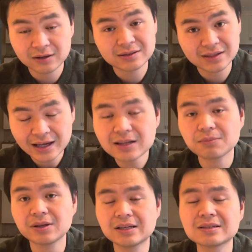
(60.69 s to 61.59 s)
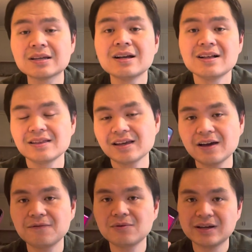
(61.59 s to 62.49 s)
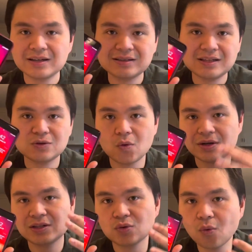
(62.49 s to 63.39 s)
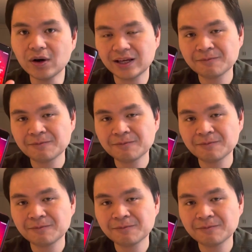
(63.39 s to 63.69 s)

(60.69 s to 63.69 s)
In second place, the iPhone SE 2020.